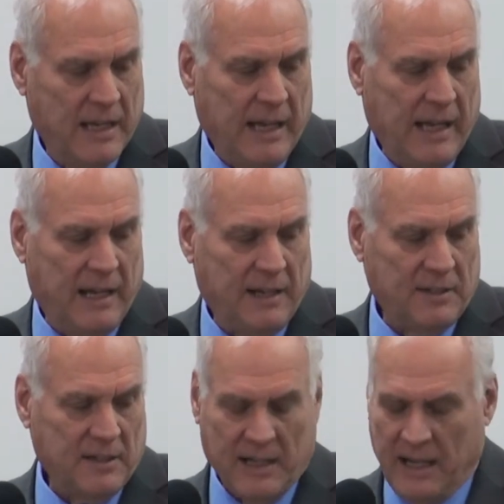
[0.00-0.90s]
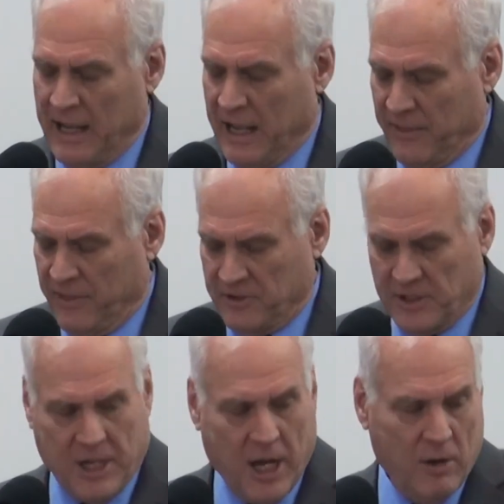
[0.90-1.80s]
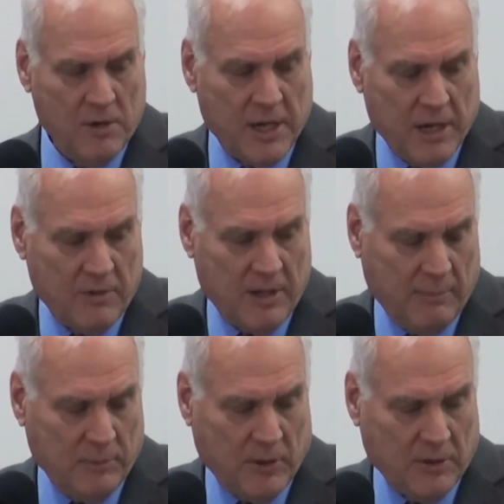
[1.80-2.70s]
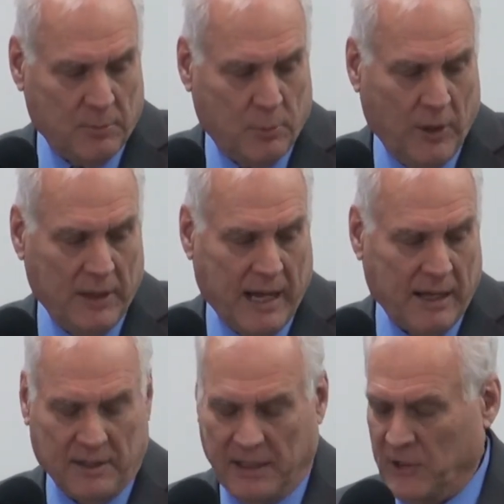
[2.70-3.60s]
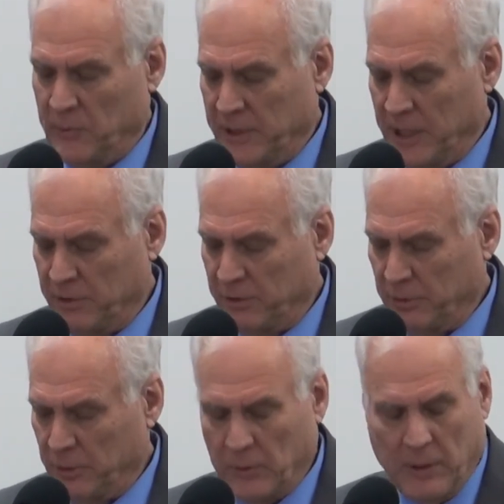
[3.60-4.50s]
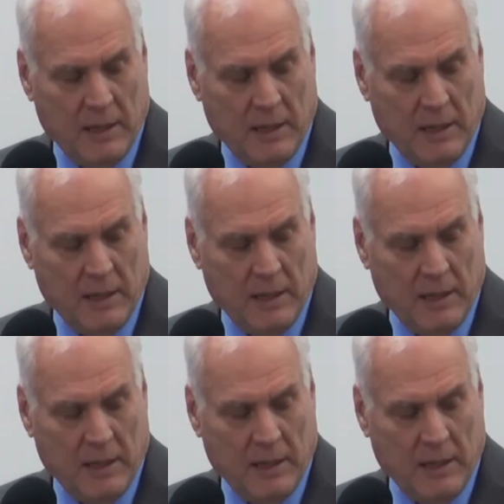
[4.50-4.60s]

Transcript: And there's a code here that I'm going to point out as we go through.